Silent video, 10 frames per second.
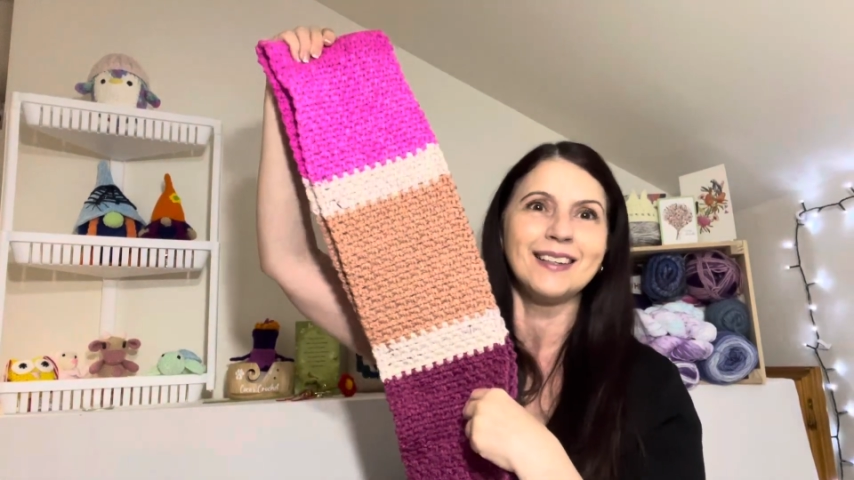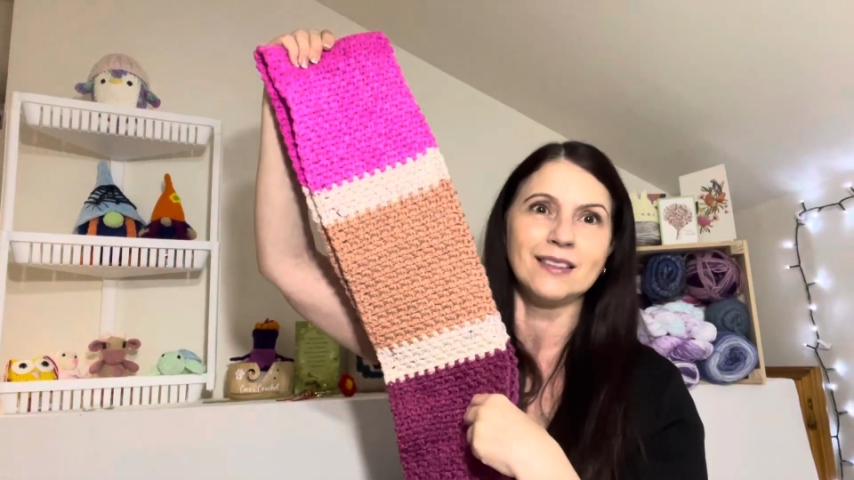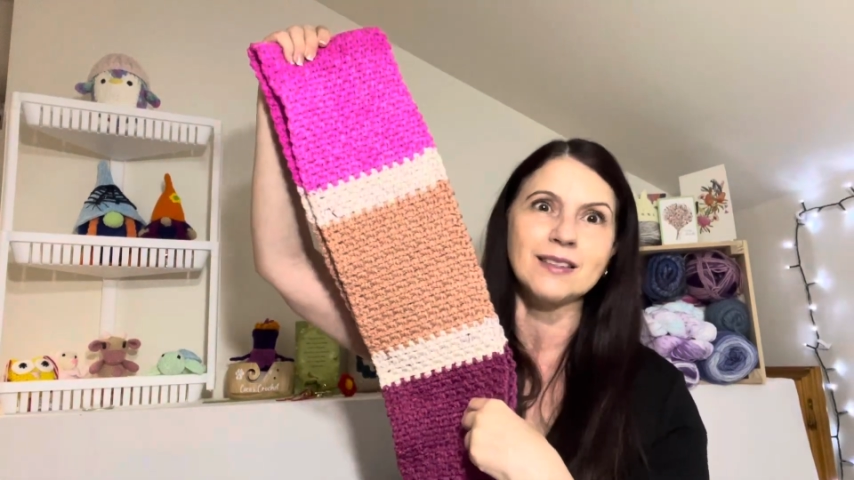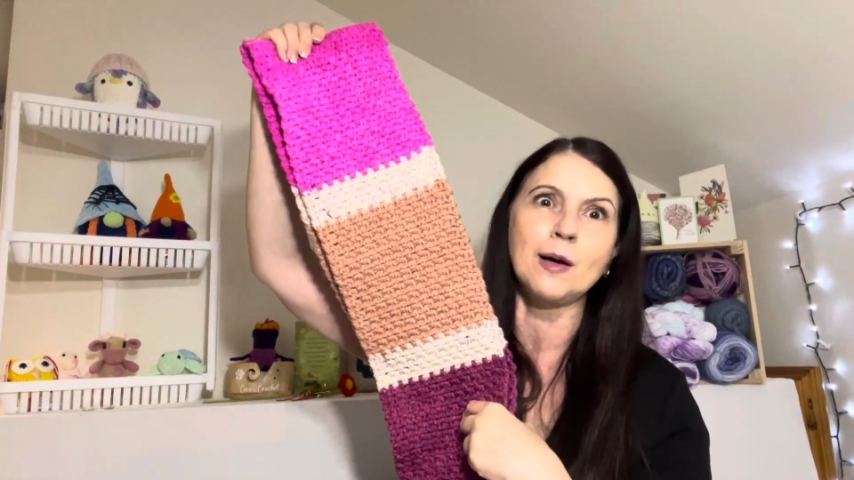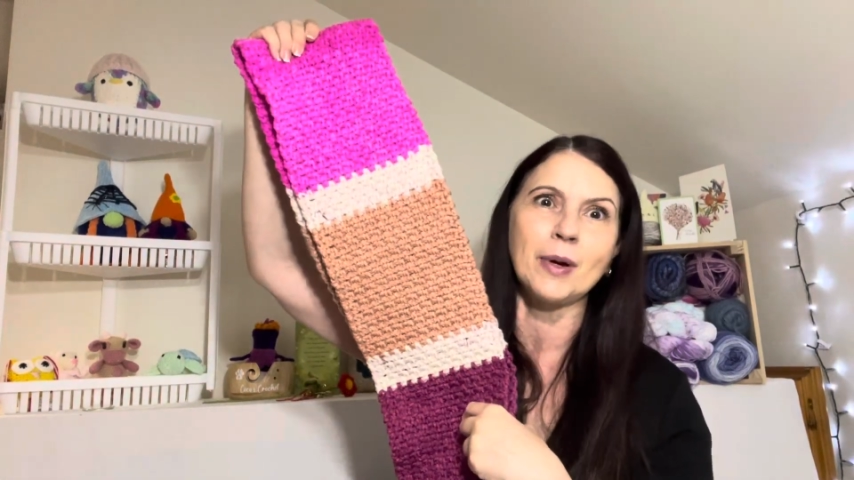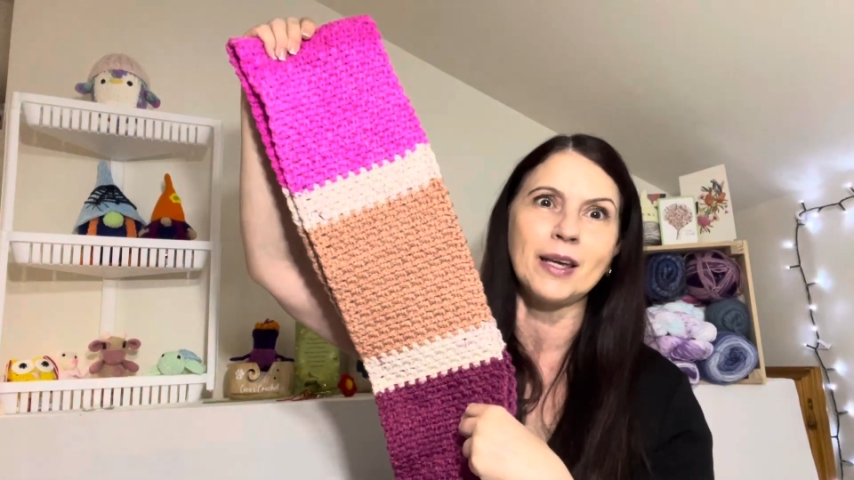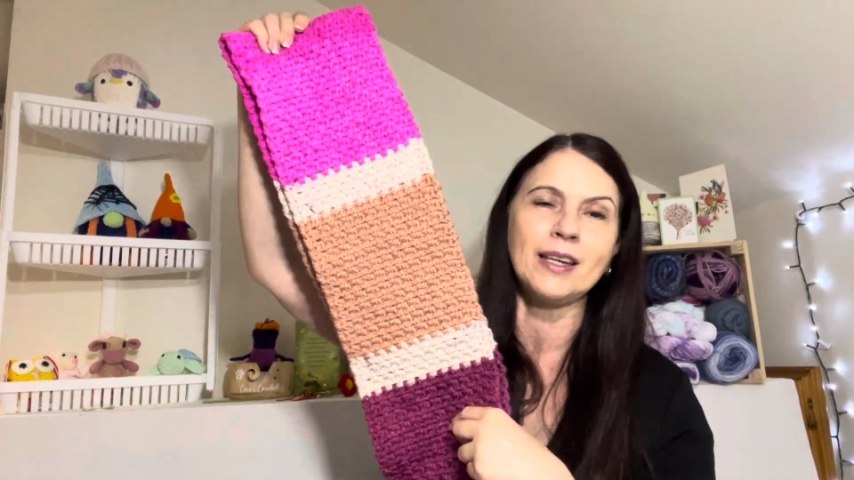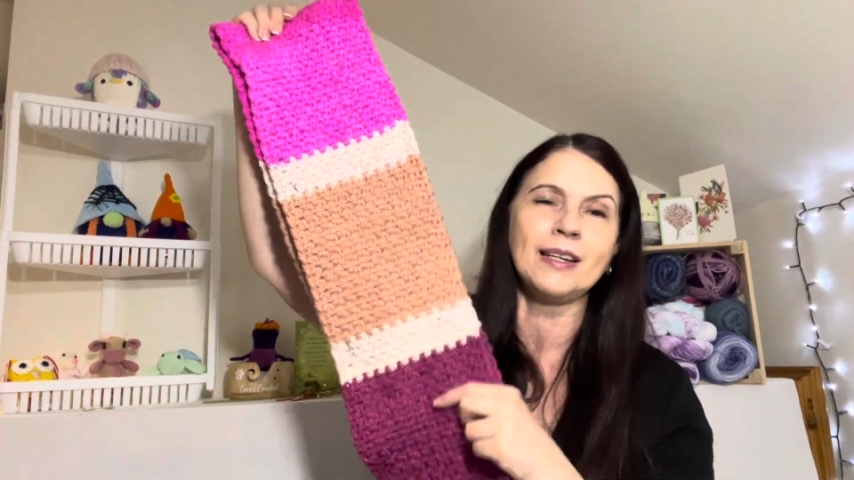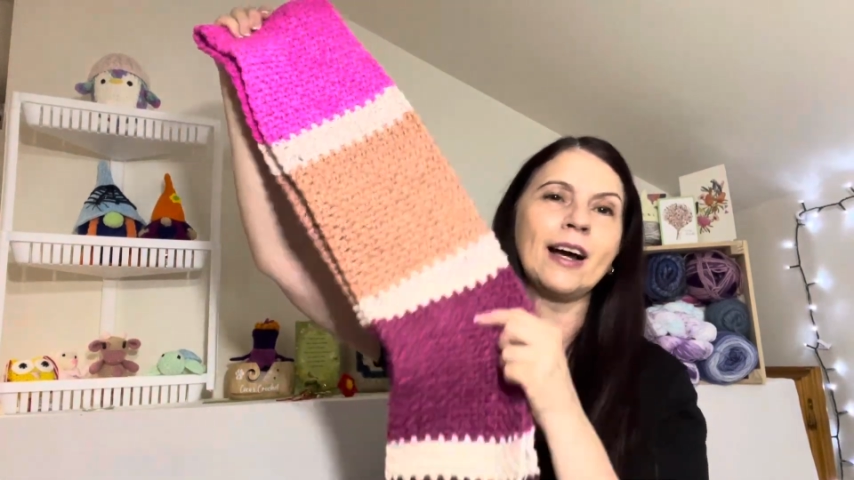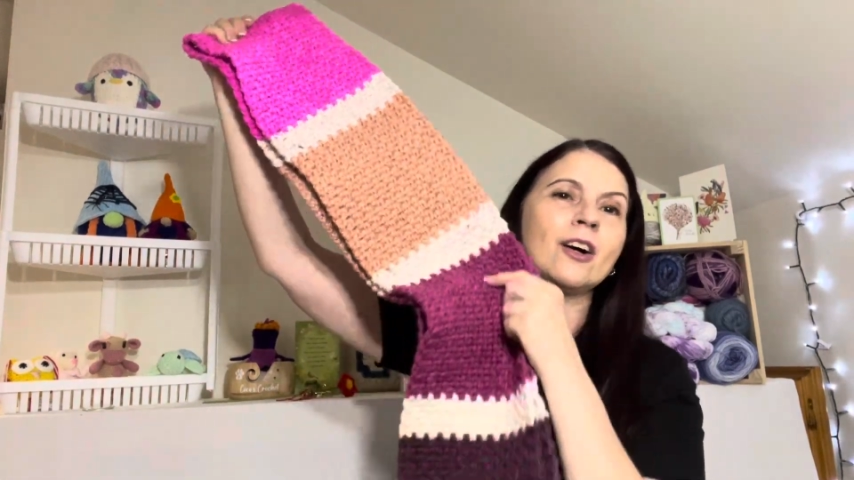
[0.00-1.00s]
it's summer
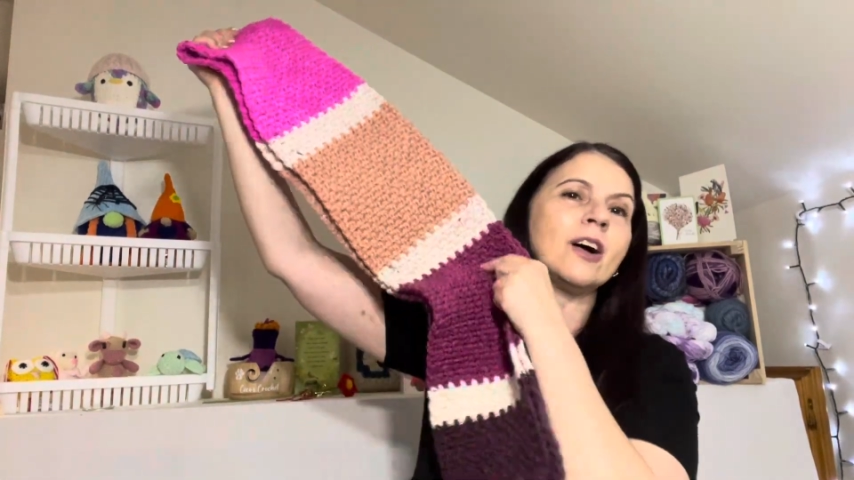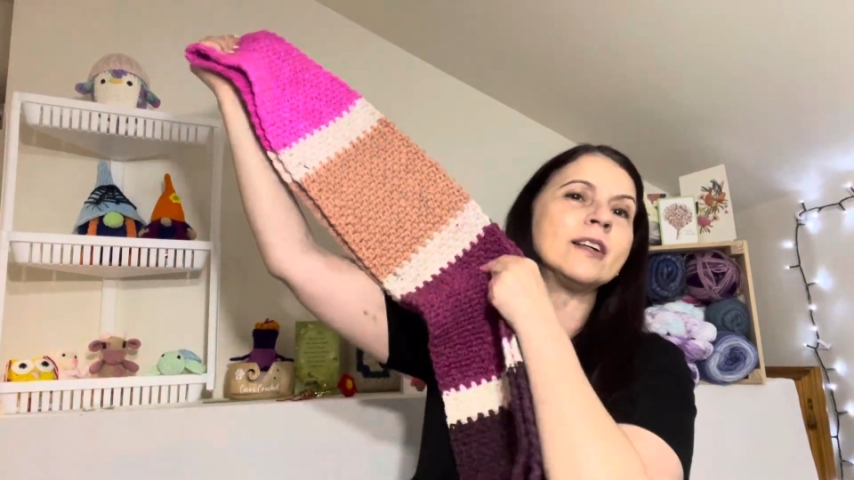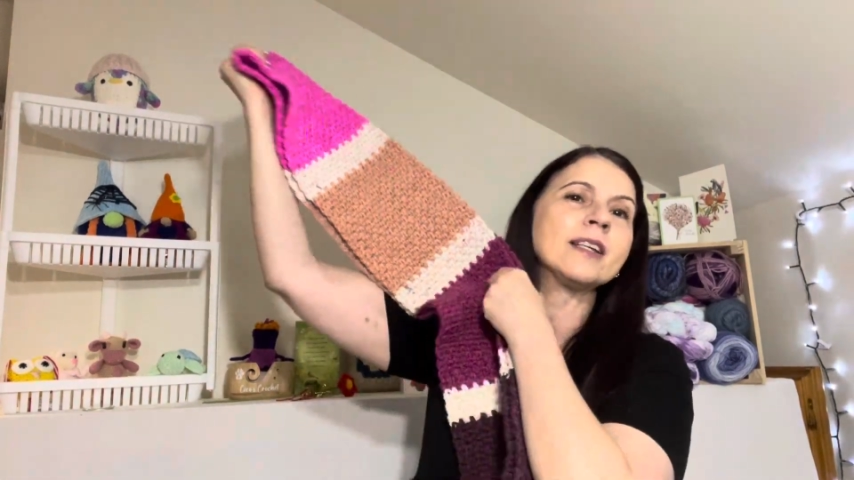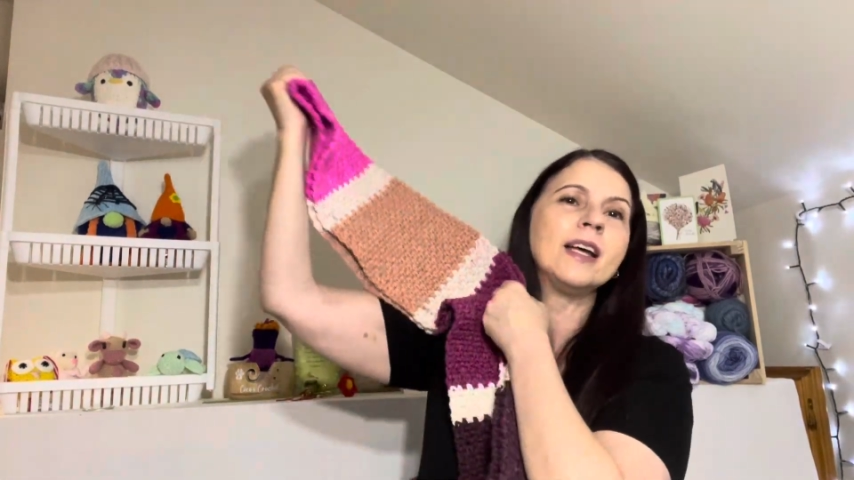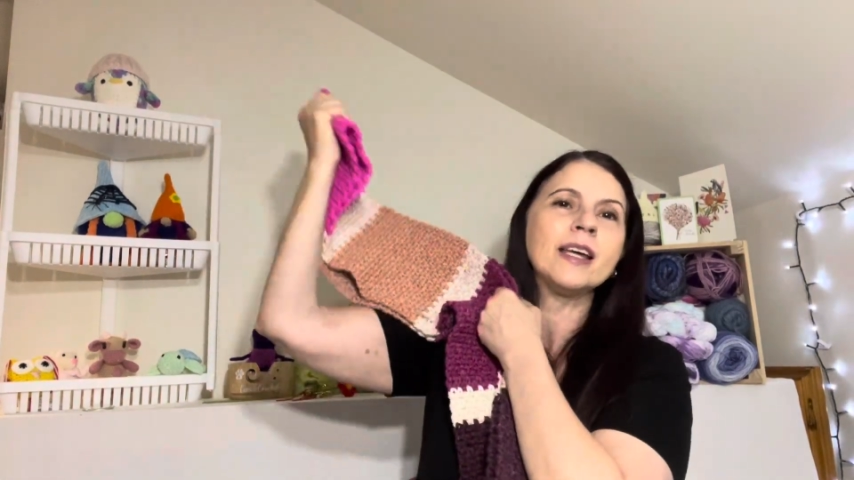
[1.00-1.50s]
here now, guys.